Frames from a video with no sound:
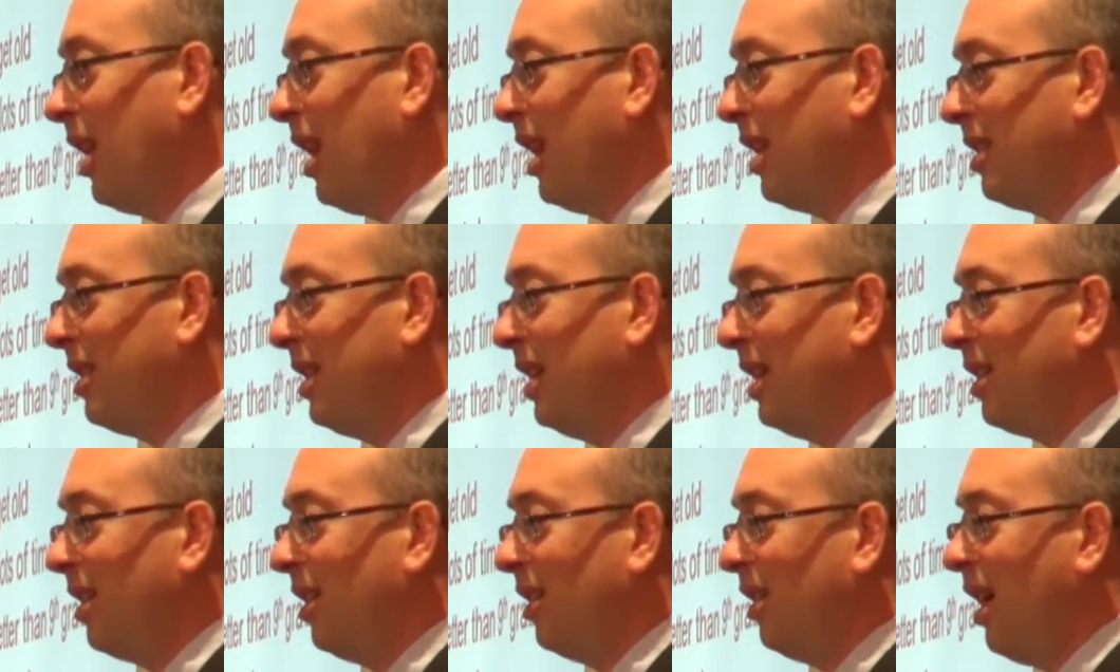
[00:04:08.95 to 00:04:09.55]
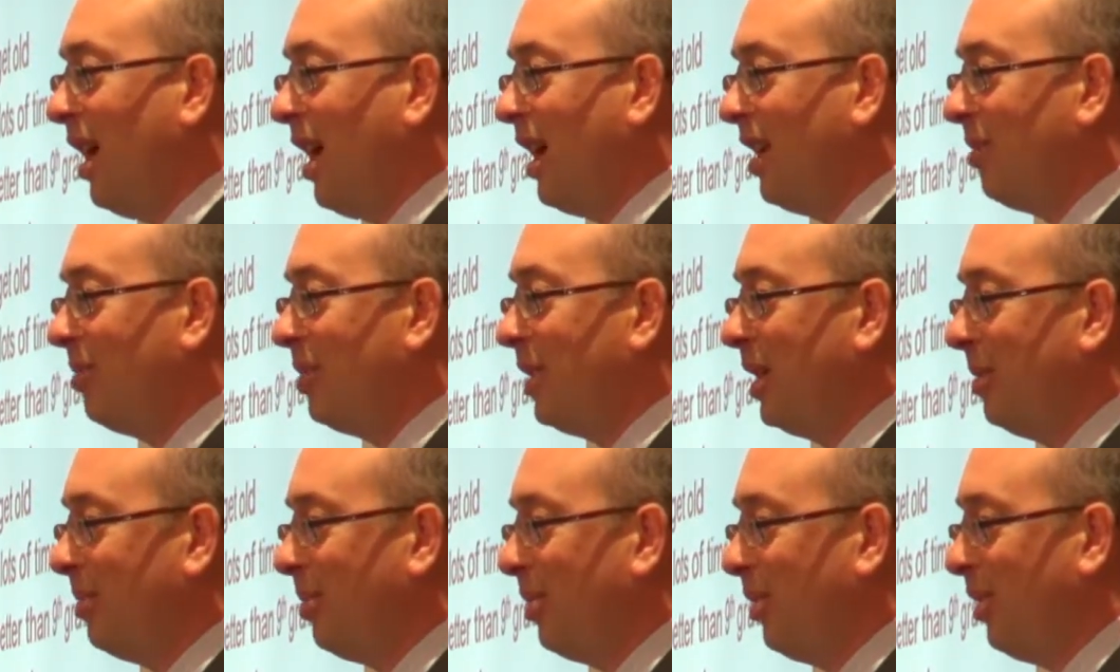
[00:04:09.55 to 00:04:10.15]
And I think a lot of
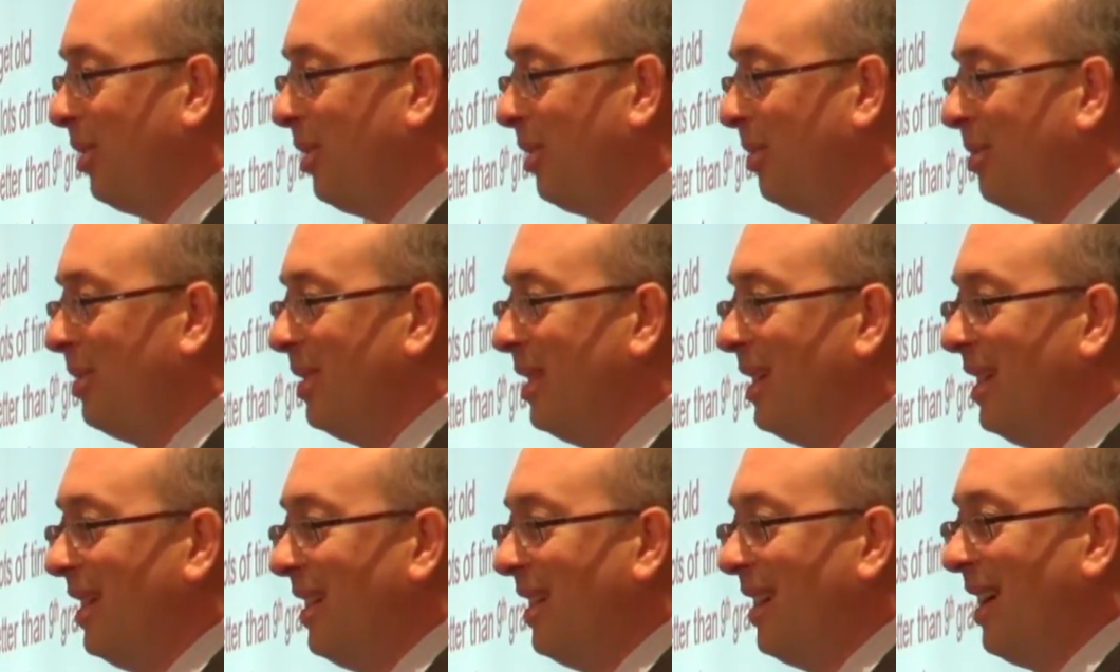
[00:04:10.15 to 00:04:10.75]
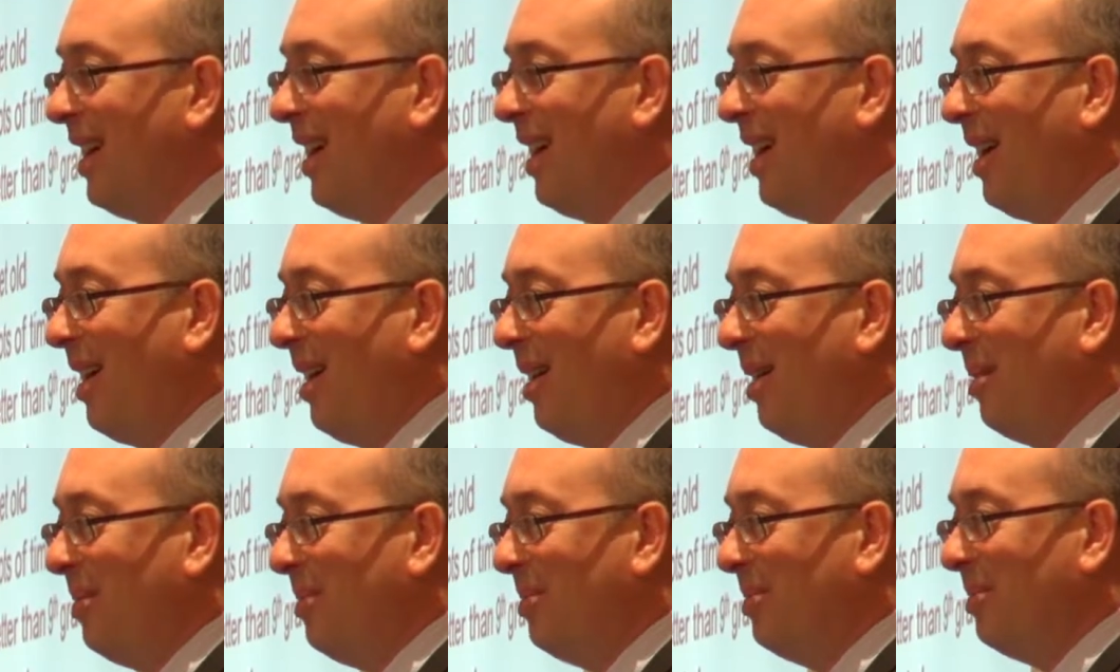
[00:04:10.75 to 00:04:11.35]
people
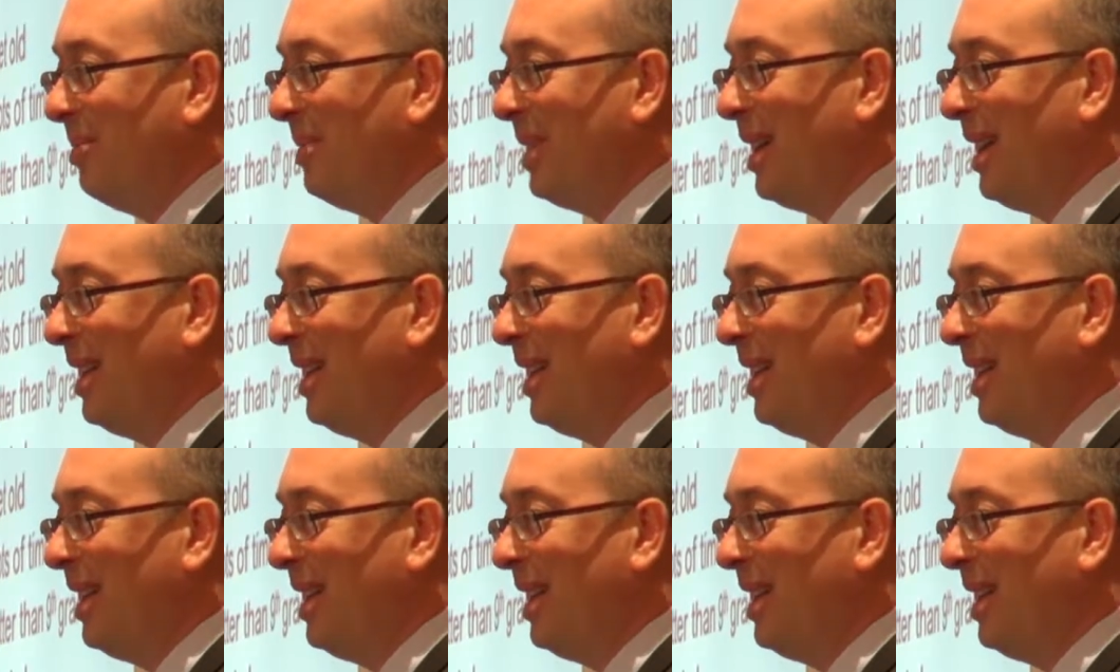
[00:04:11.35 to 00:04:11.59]
um,